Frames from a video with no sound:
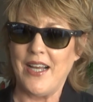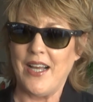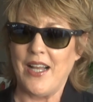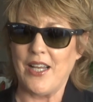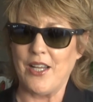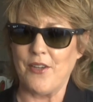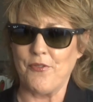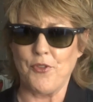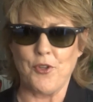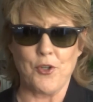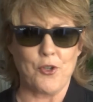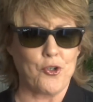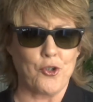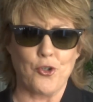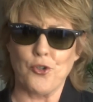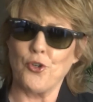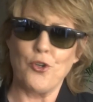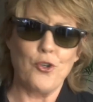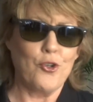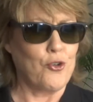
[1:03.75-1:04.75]
I love the
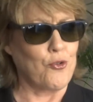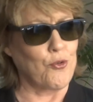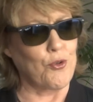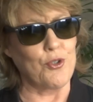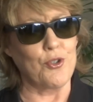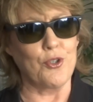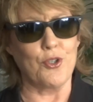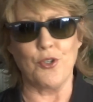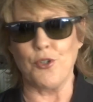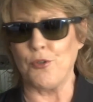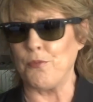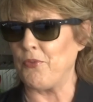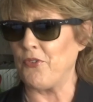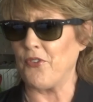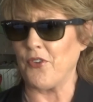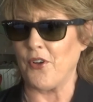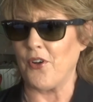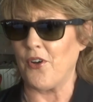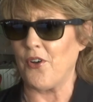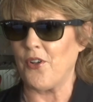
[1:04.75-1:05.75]
girl groups,
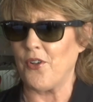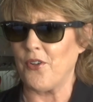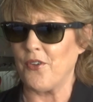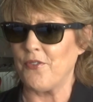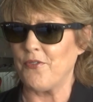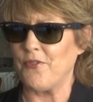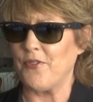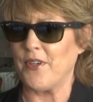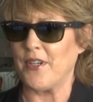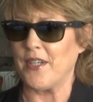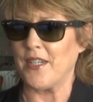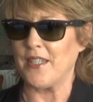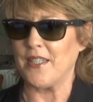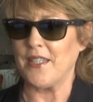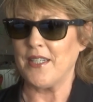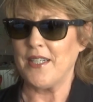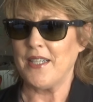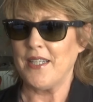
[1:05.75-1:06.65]
all of uh,